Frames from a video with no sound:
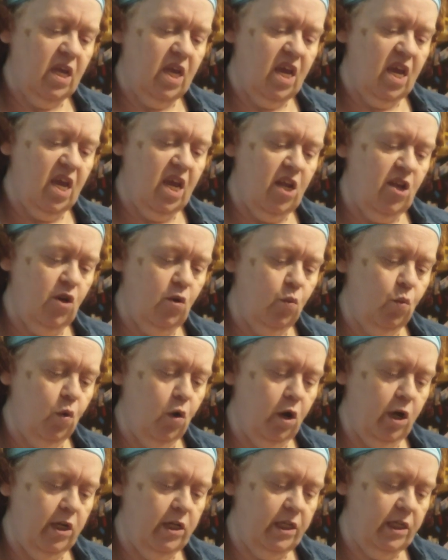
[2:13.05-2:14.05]
And you
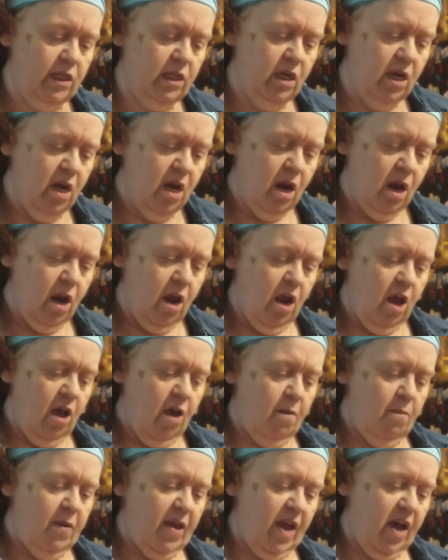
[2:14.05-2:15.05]
want
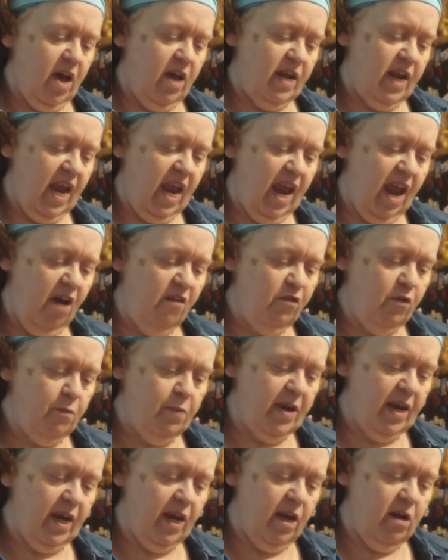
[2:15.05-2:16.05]
about a 1/2
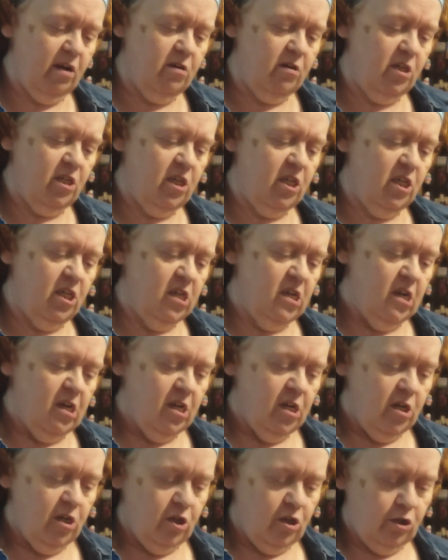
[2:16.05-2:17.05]
pound
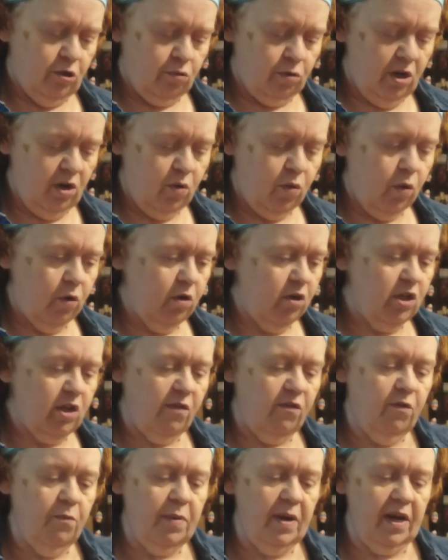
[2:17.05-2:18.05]
to
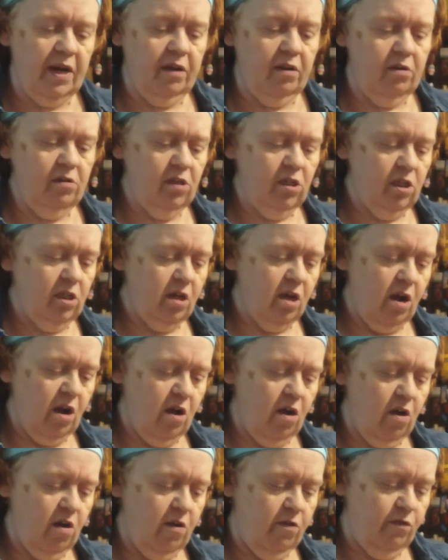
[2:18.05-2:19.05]
3/4 pound
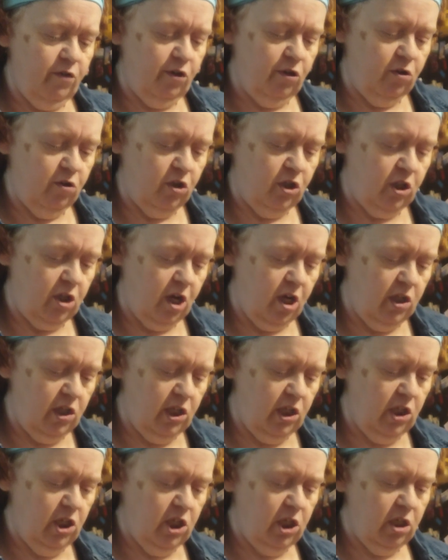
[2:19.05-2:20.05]
of your
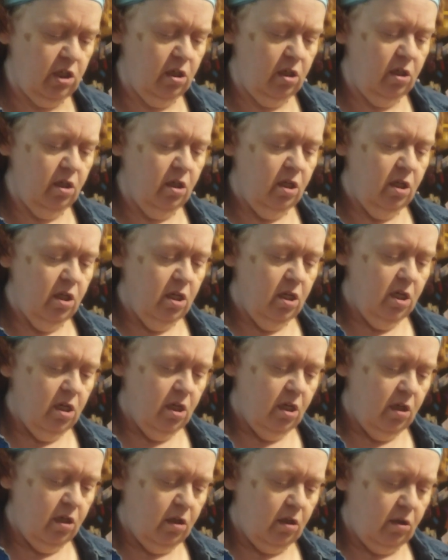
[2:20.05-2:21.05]
sausage,
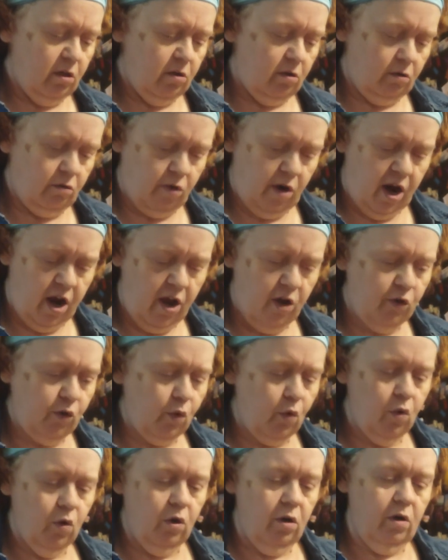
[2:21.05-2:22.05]
ground
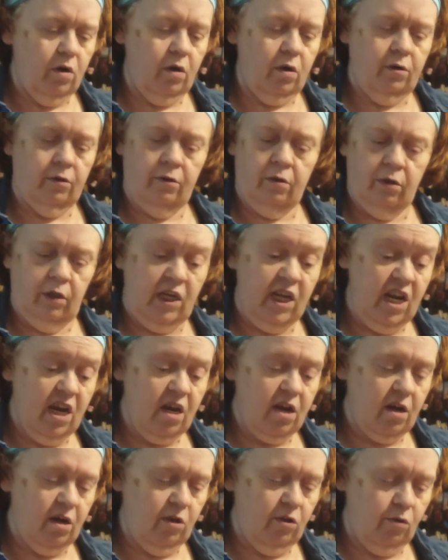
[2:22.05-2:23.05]
or
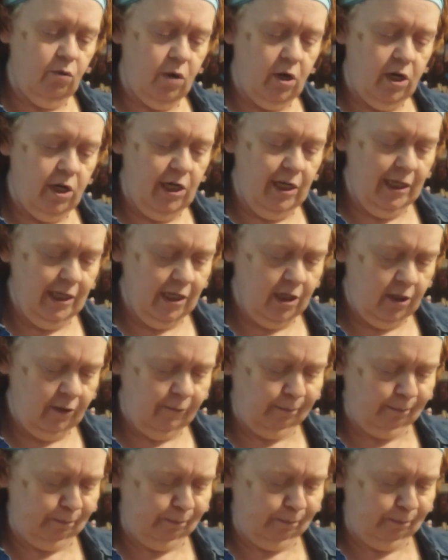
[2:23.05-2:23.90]
link otherwise.